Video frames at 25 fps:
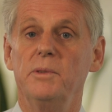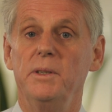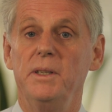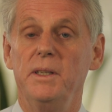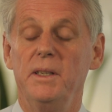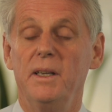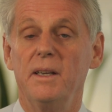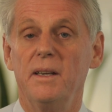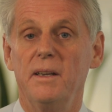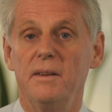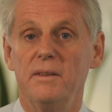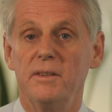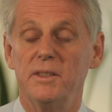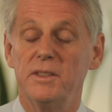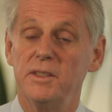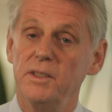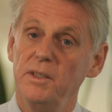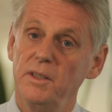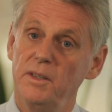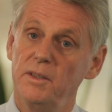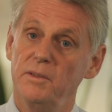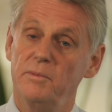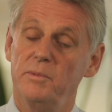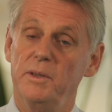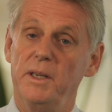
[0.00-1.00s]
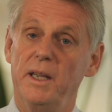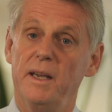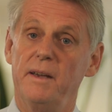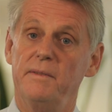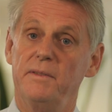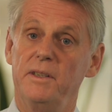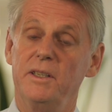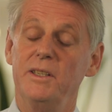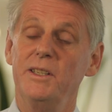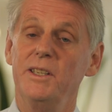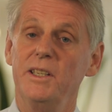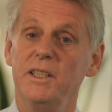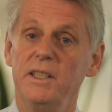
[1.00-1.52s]
we see that we have
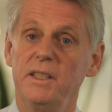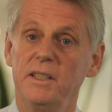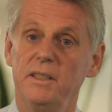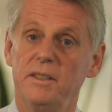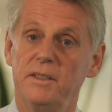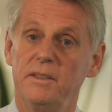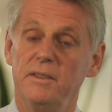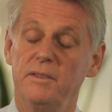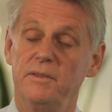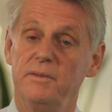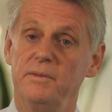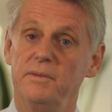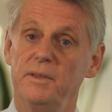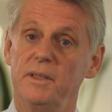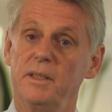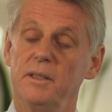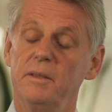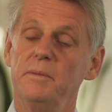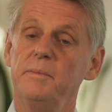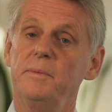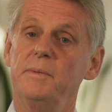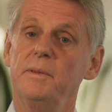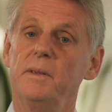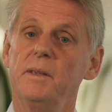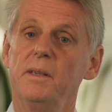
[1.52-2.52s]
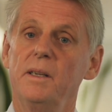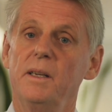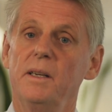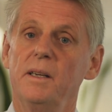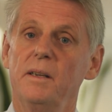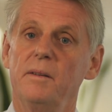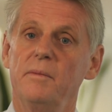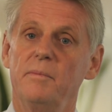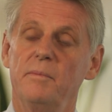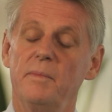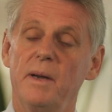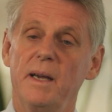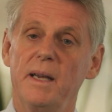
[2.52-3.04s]
a need to develop
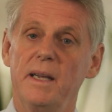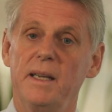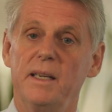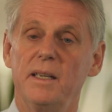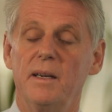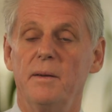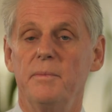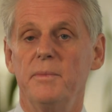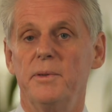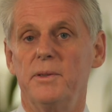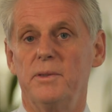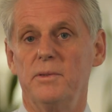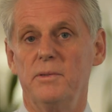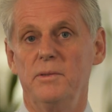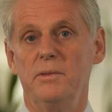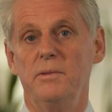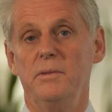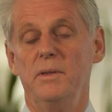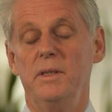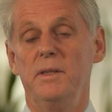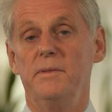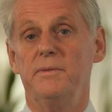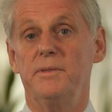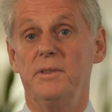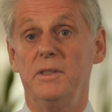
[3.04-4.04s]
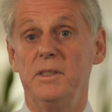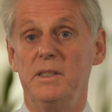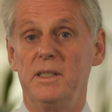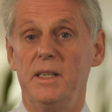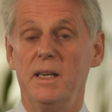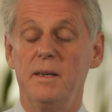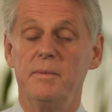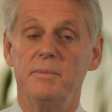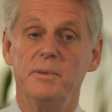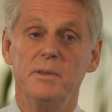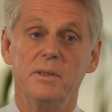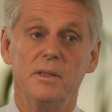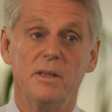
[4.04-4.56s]
may come through in, for
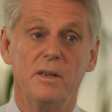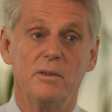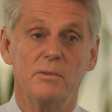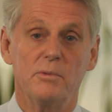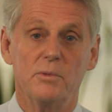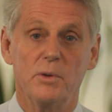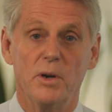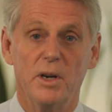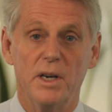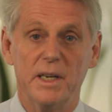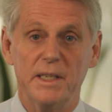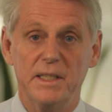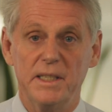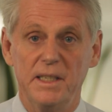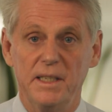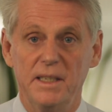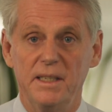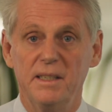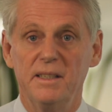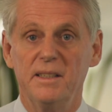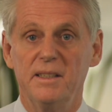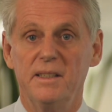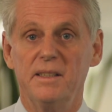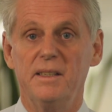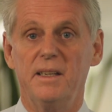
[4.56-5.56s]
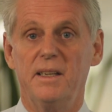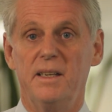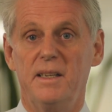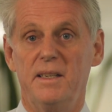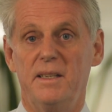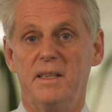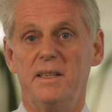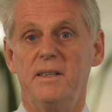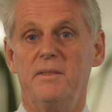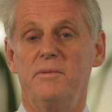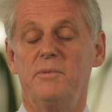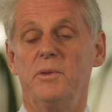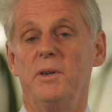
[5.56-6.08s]
example, a
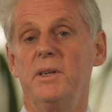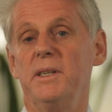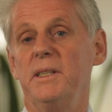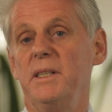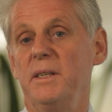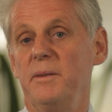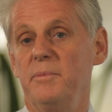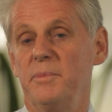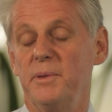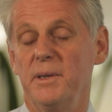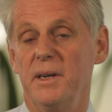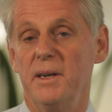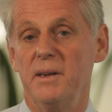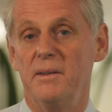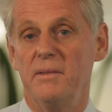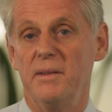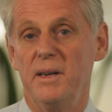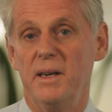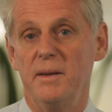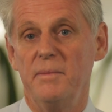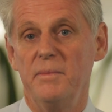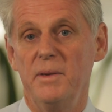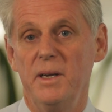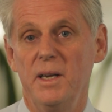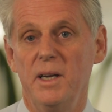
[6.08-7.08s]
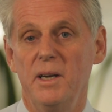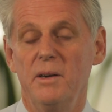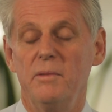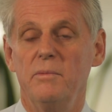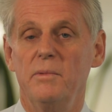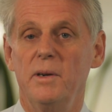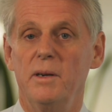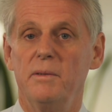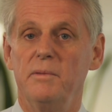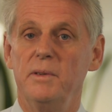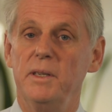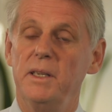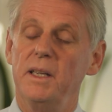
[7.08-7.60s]
writing program,
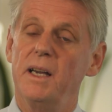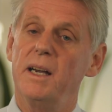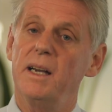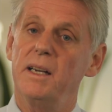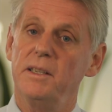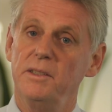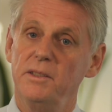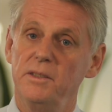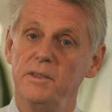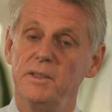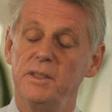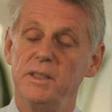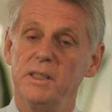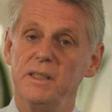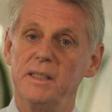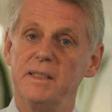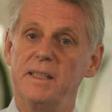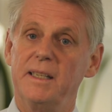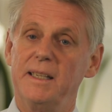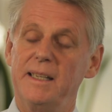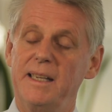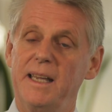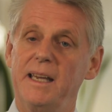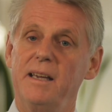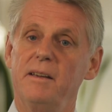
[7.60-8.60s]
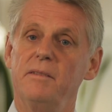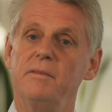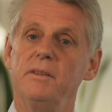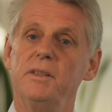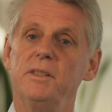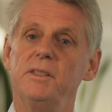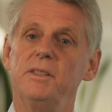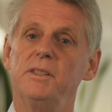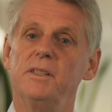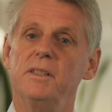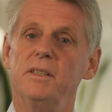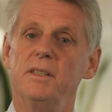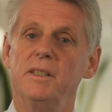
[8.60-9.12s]
where we are using the
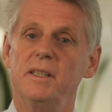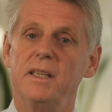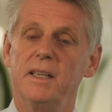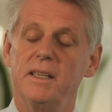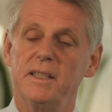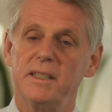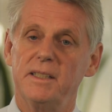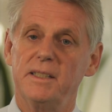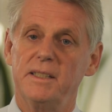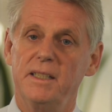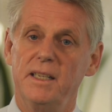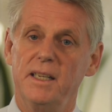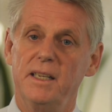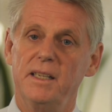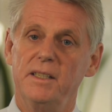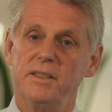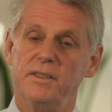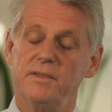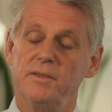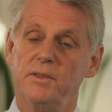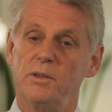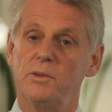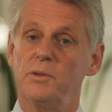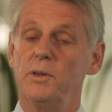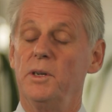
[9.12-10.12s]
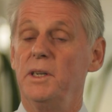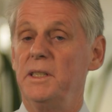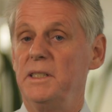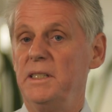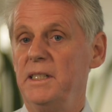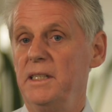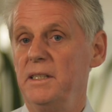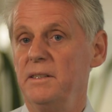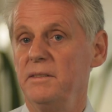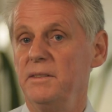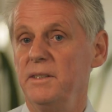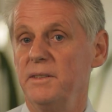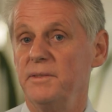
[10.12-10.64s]
language and the understandings of the
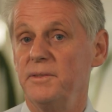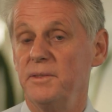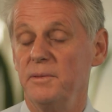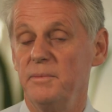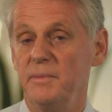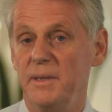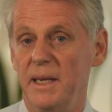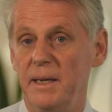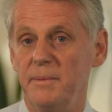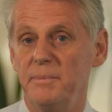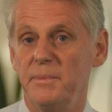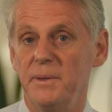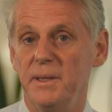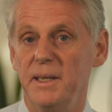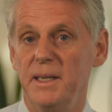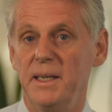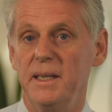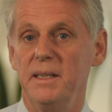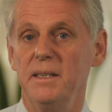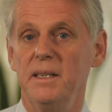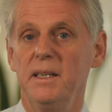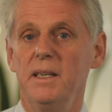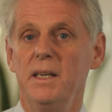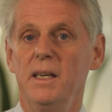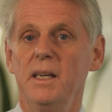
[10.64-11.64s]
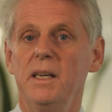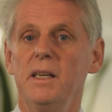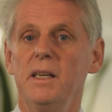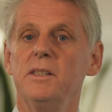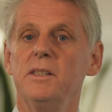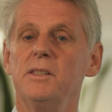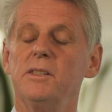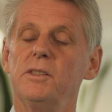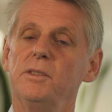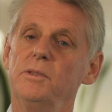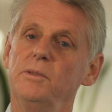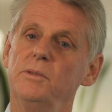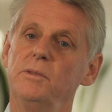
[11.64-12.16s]
criteria from NAPLAN
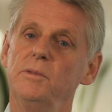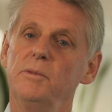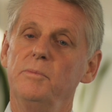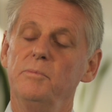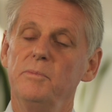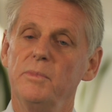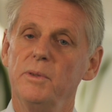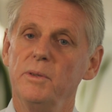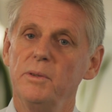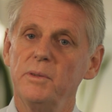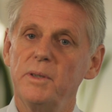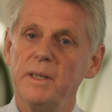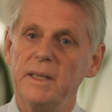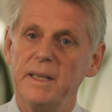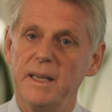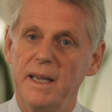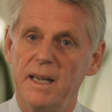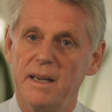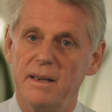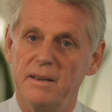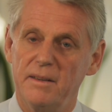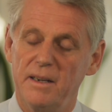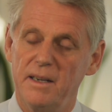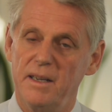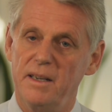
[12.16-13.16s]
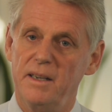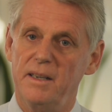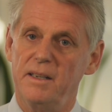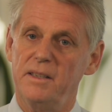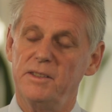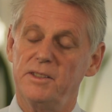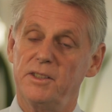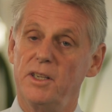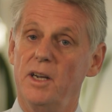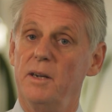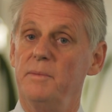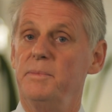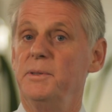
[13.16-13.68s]
to look at our
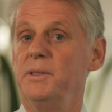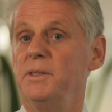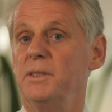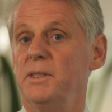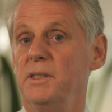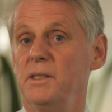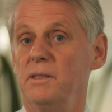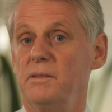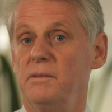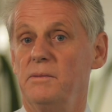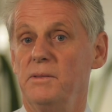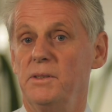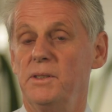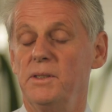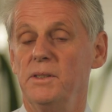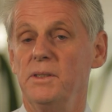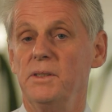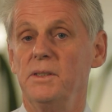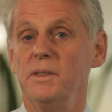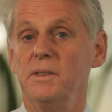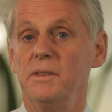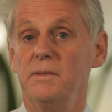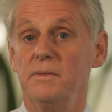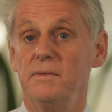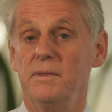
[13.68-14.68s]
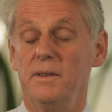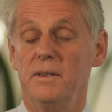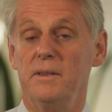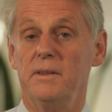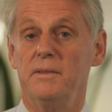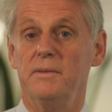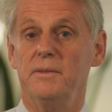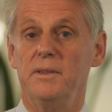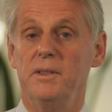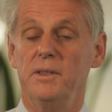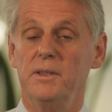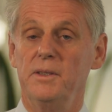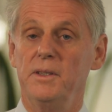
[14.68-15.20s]
scope and sequences
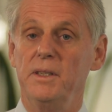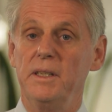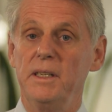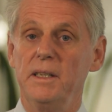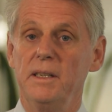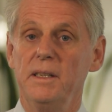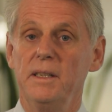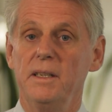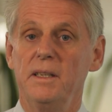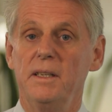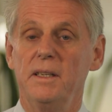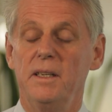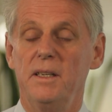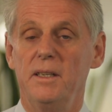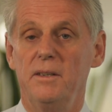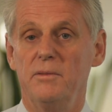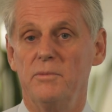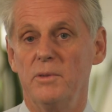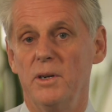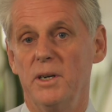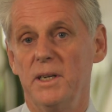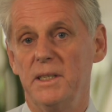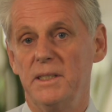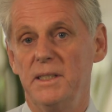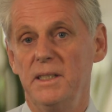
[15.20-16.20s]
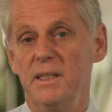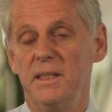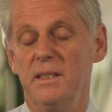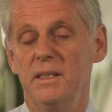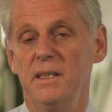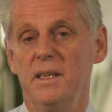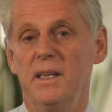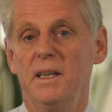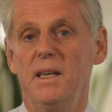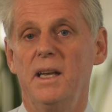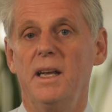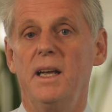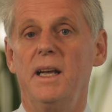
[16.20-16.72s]
of learning in writing,
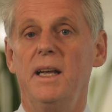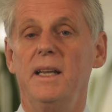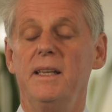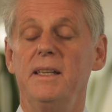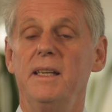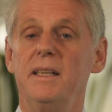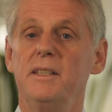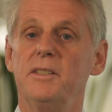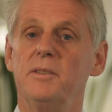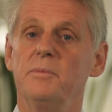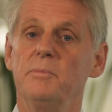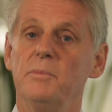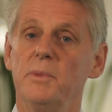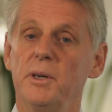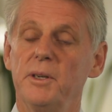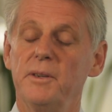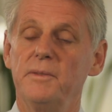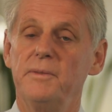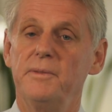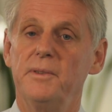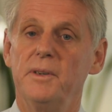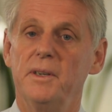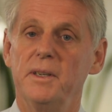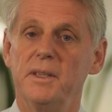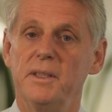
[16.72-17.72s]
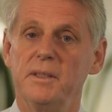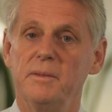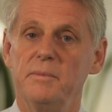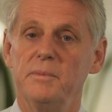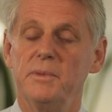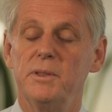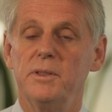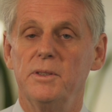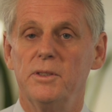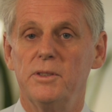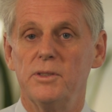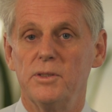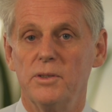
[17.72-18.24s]
and then to modify them
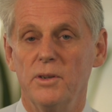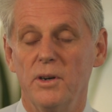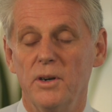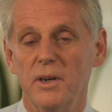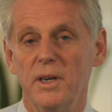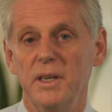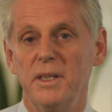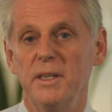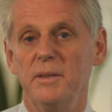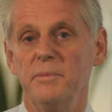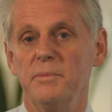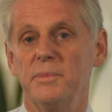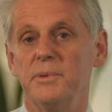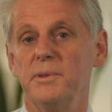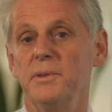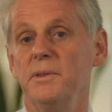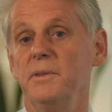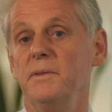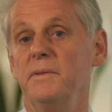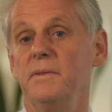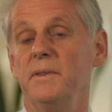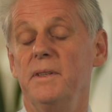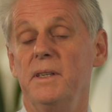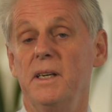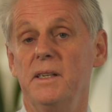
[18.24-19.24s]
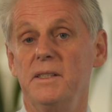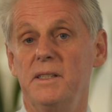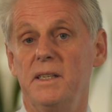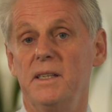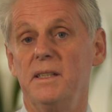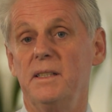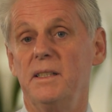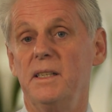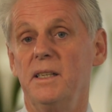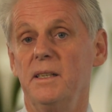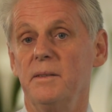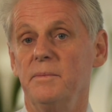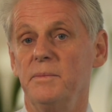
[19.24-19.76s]
to try and improve those
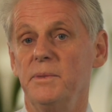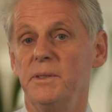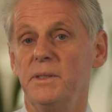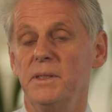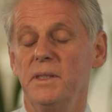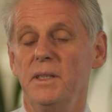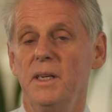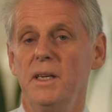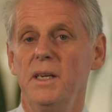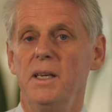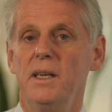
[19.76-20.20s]
outcomes.